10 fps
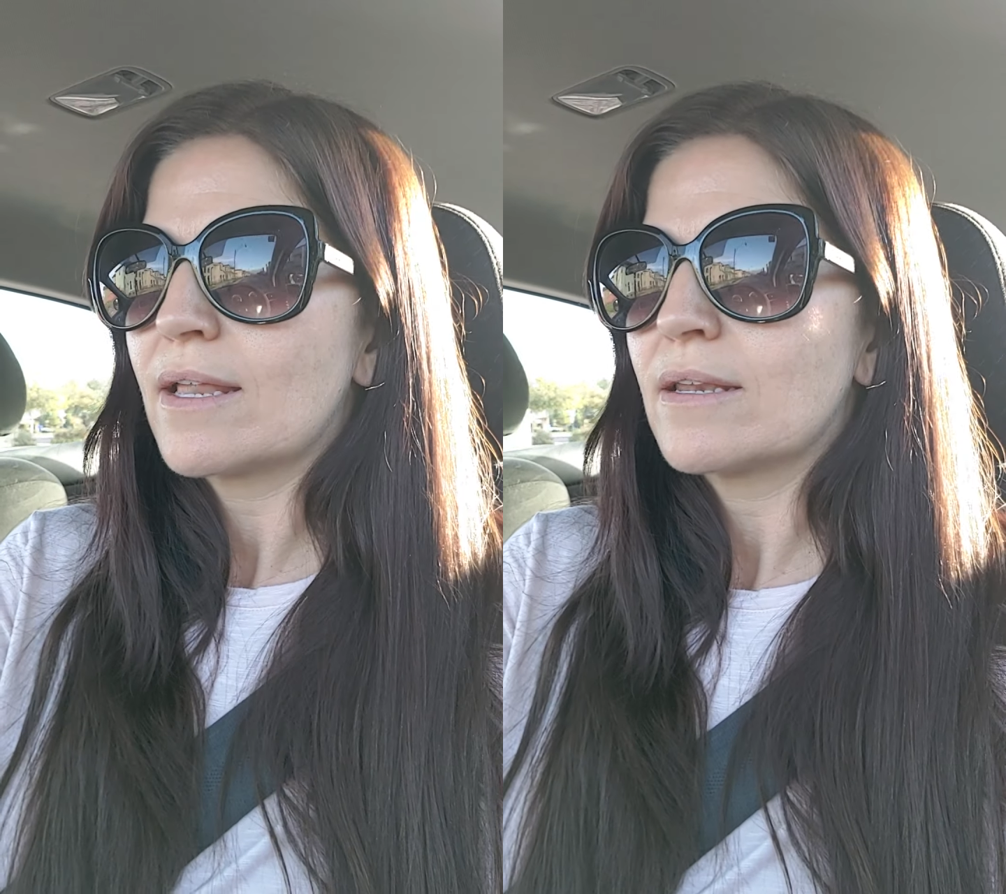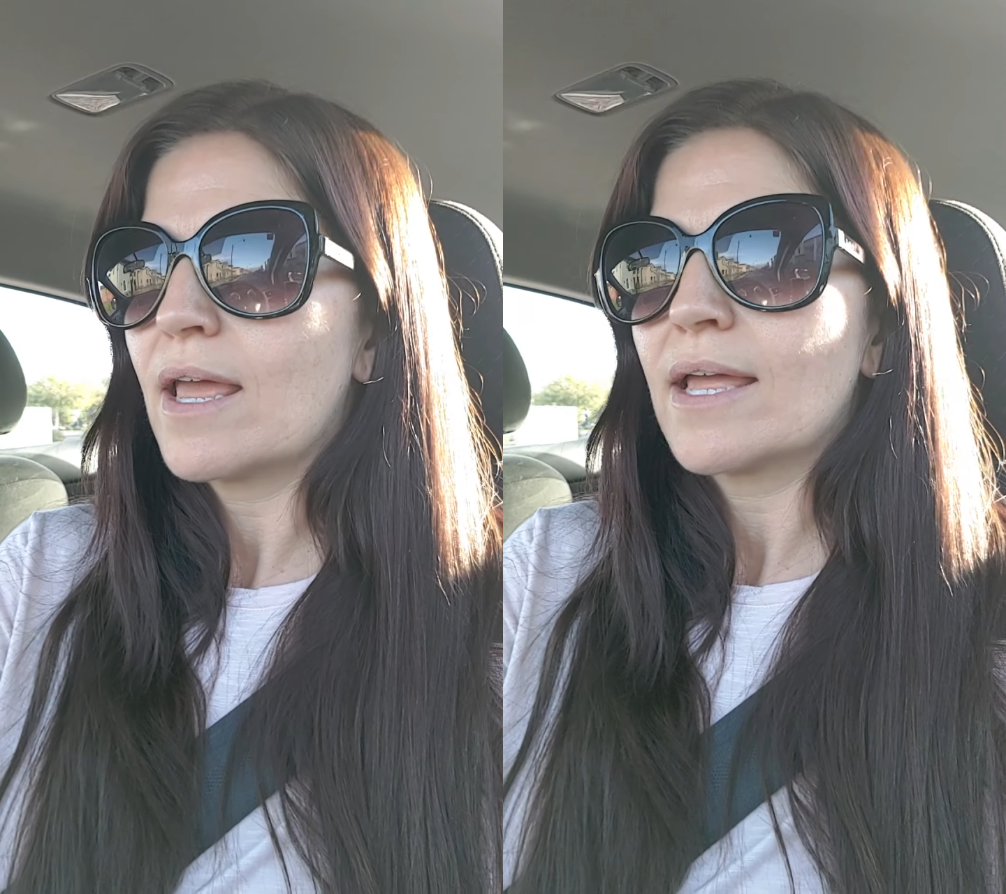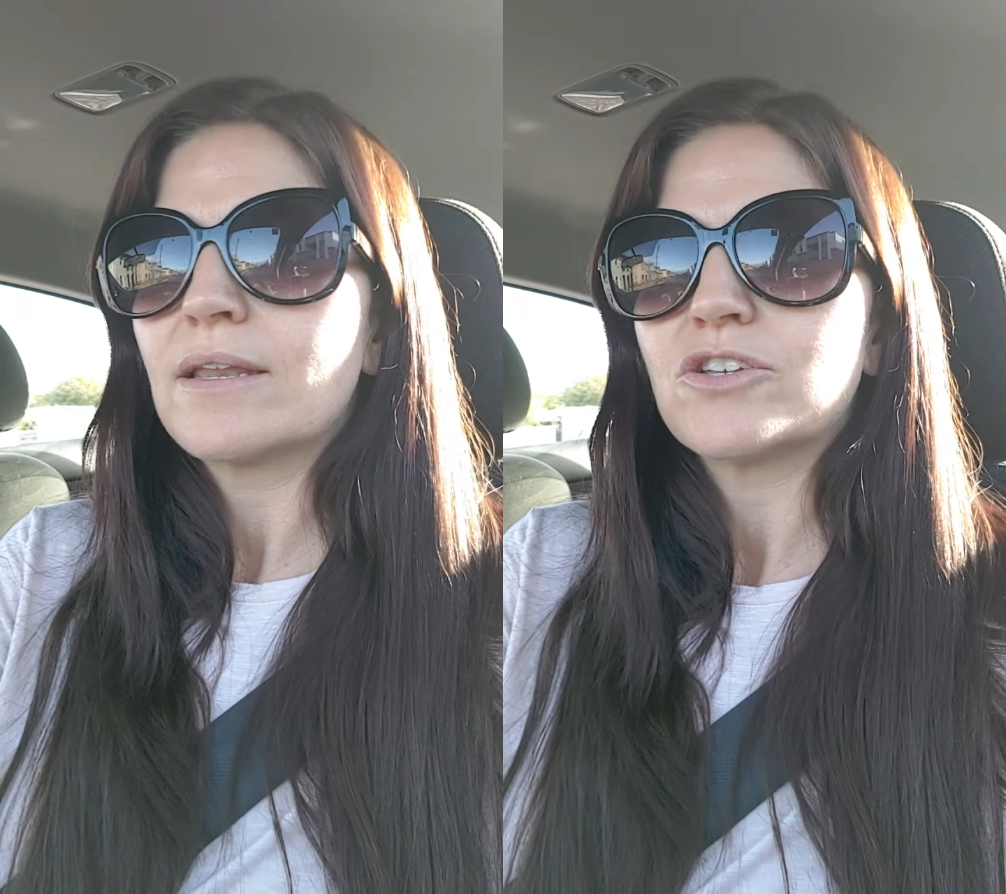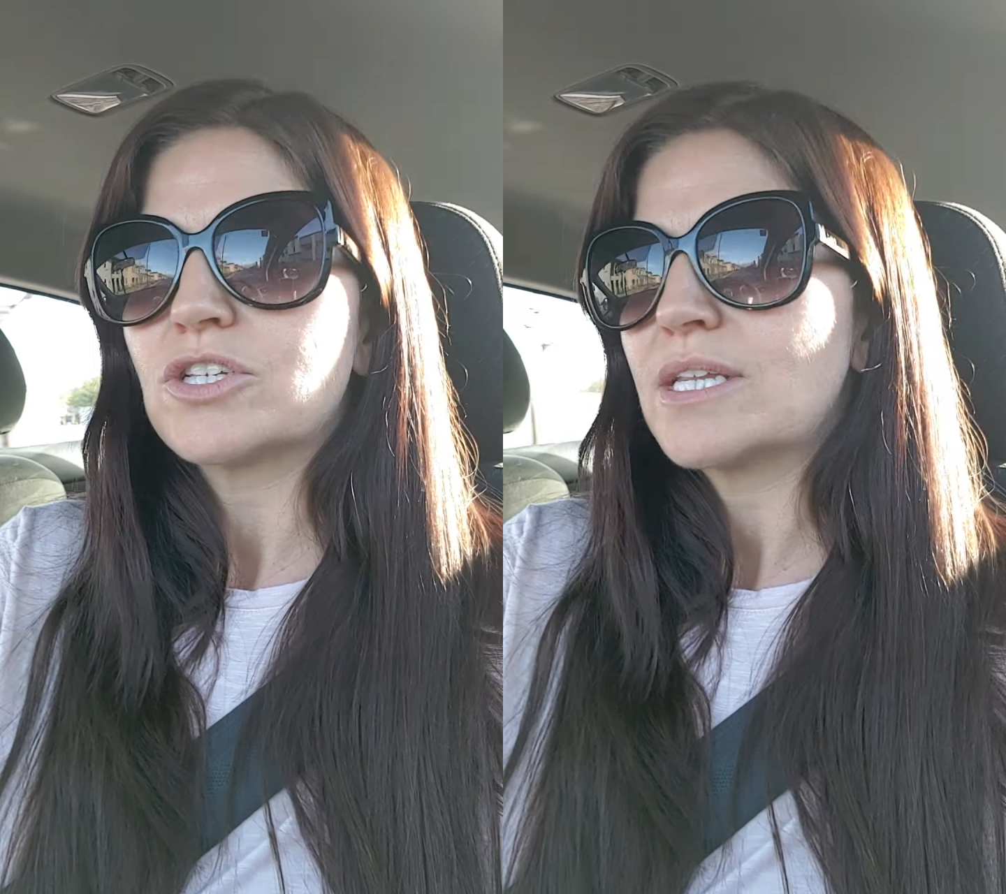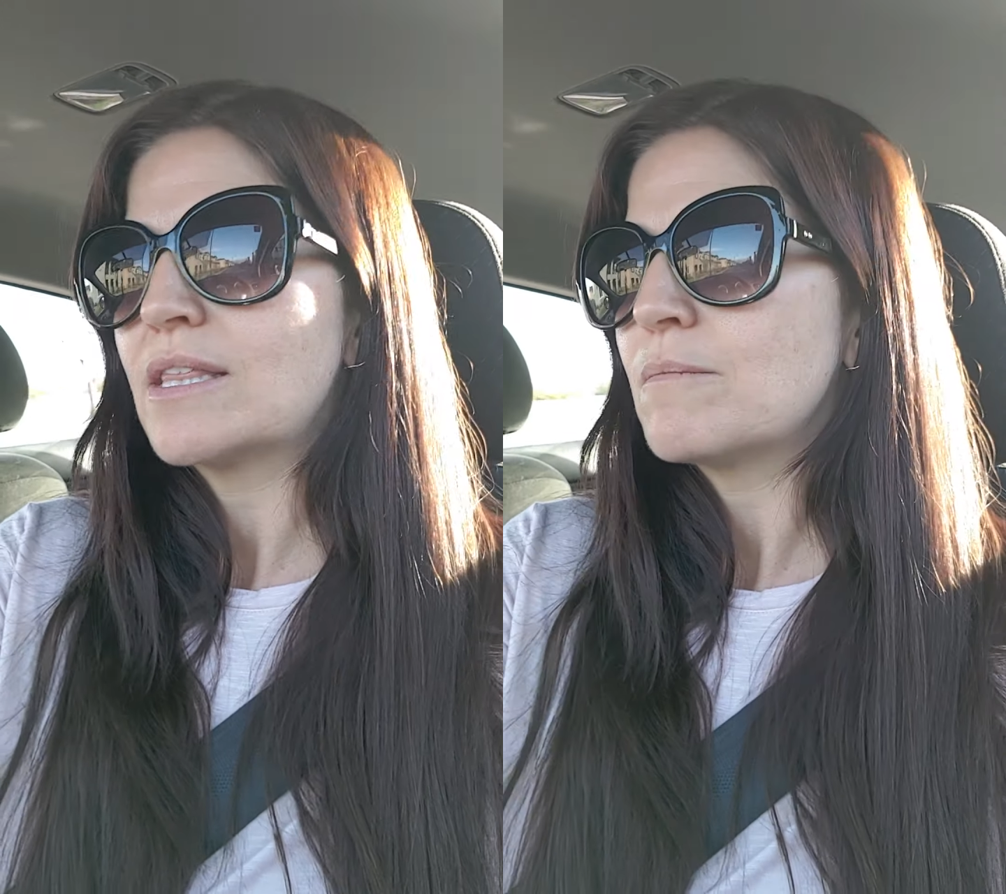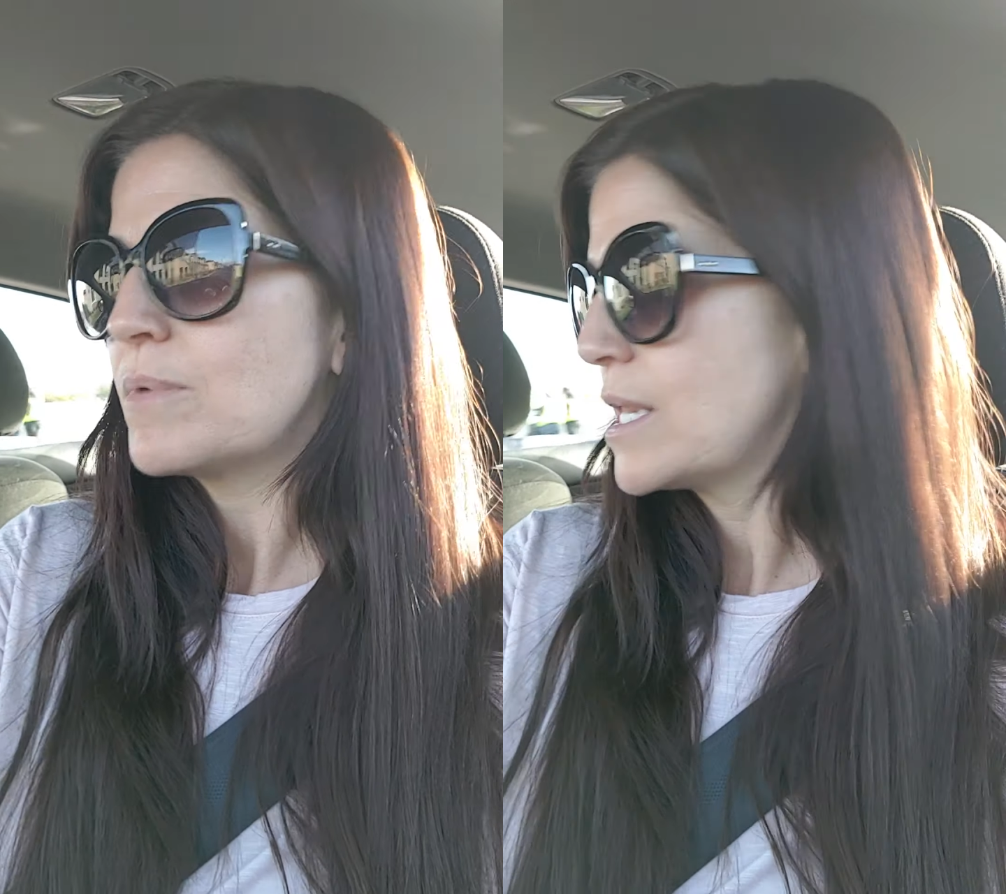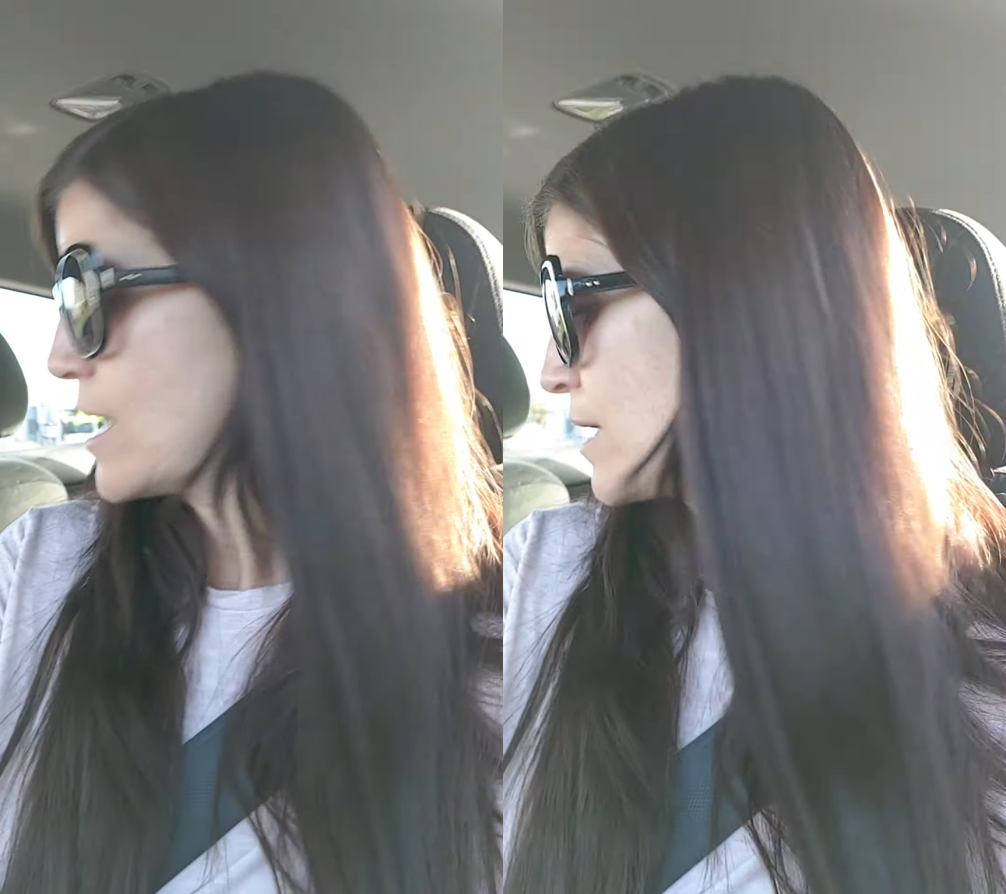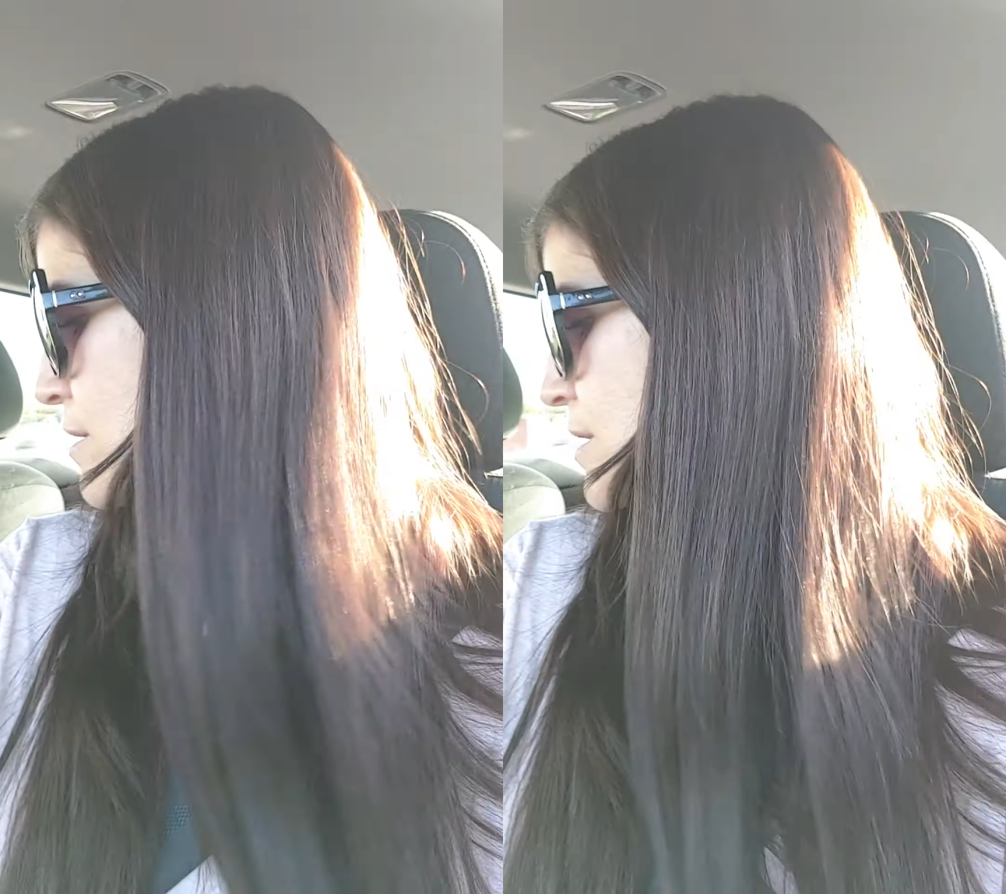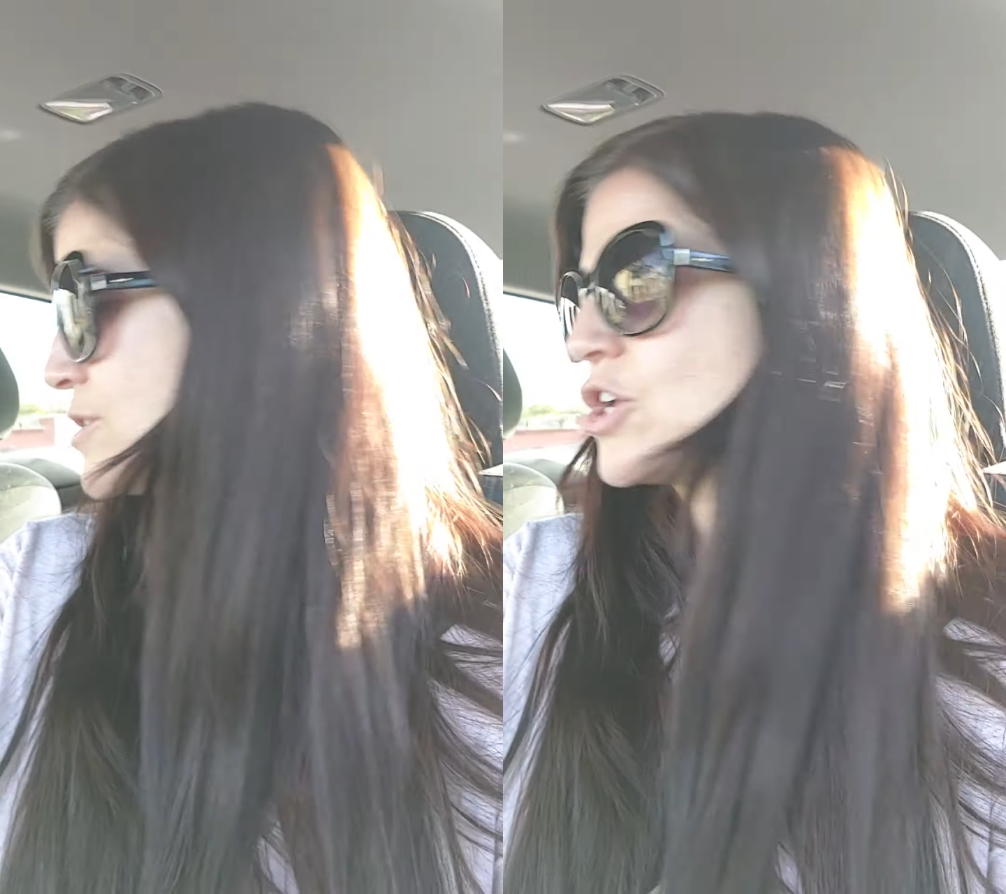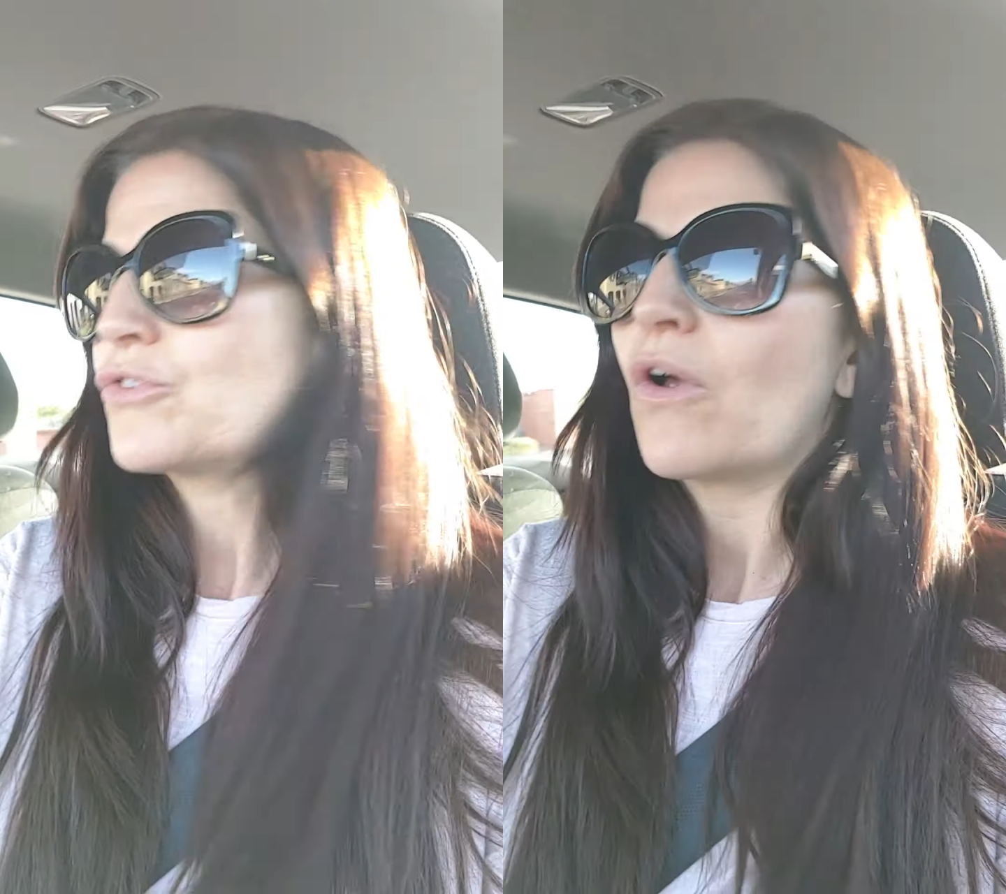and just in the media
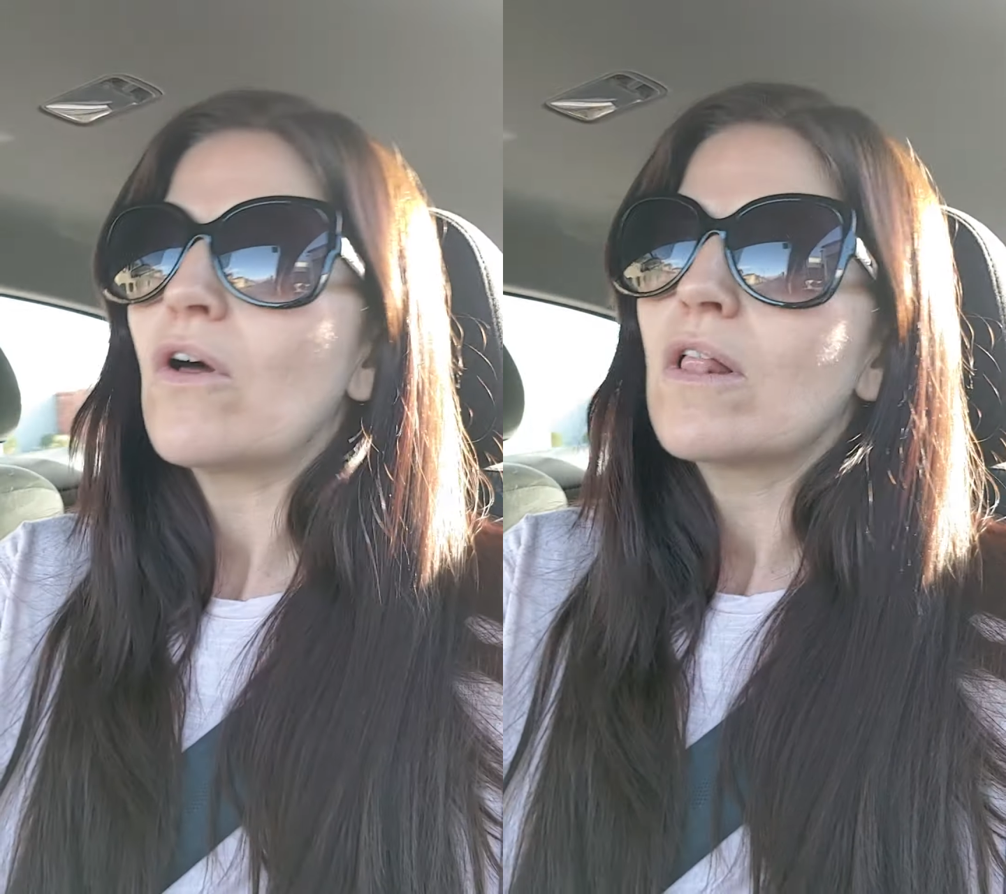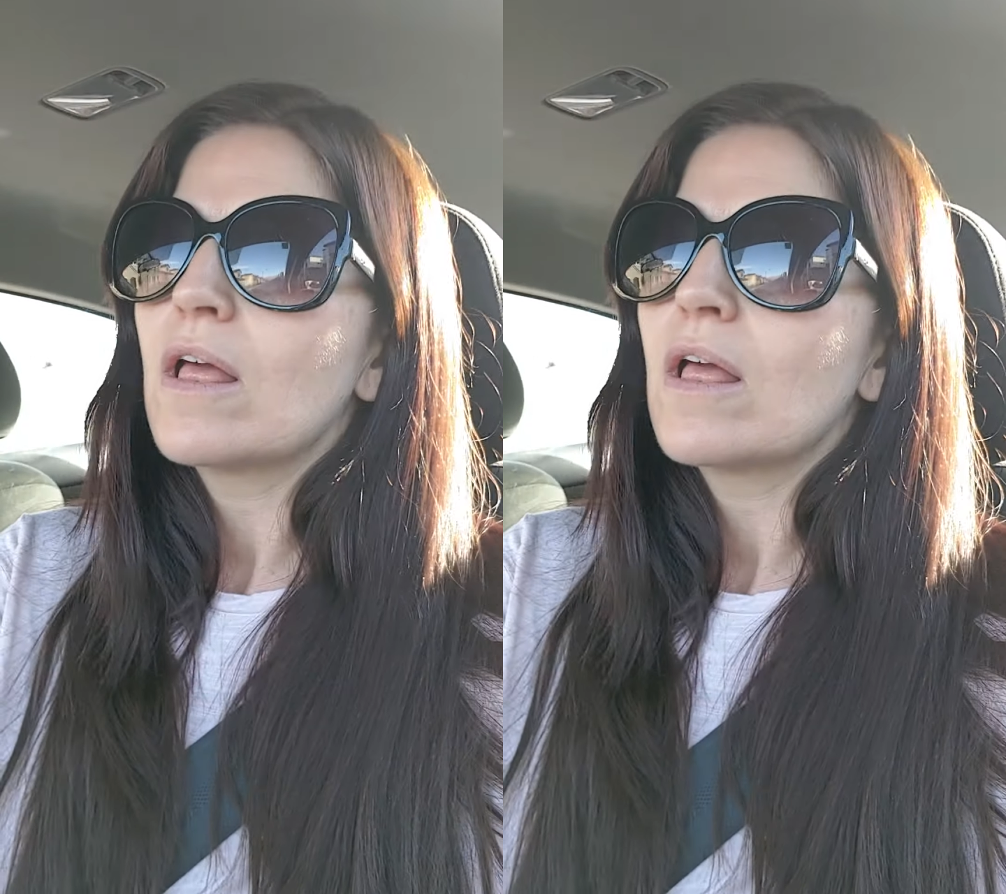in general.